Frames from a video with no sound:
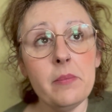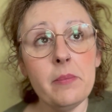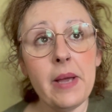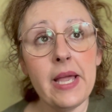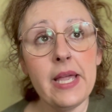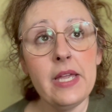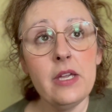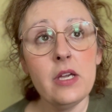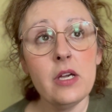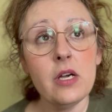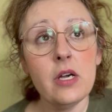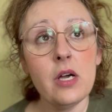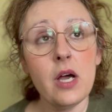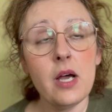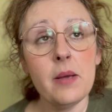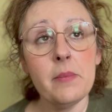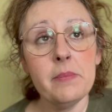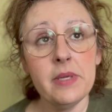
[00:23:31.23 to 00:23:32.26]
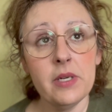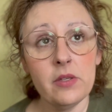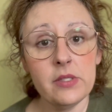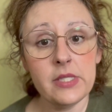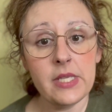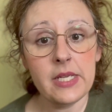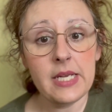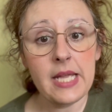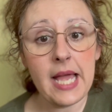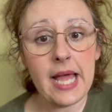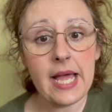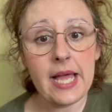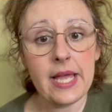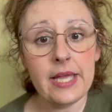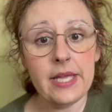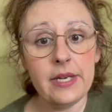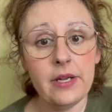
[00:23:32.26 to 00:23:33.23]
My middle son
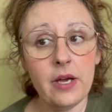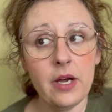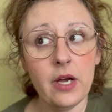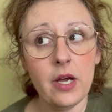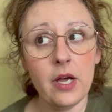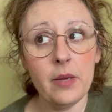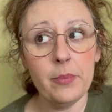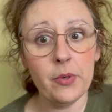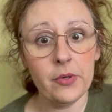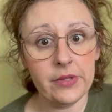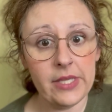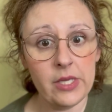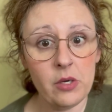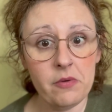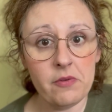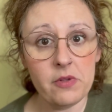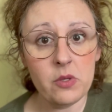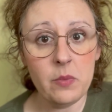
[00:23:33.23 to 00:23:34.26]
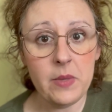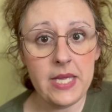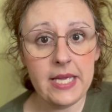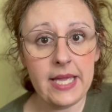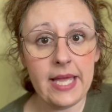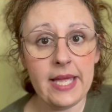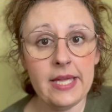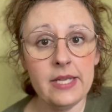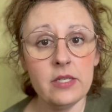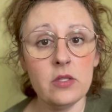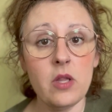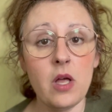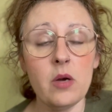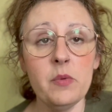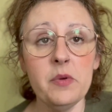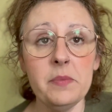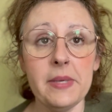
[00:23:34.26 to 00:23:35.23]
had a birthday over the weekend
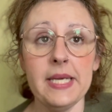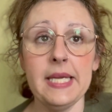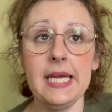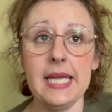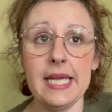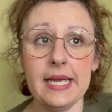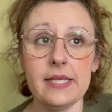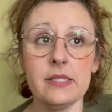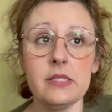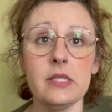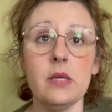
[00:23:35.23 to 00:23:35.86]
along with my aunt.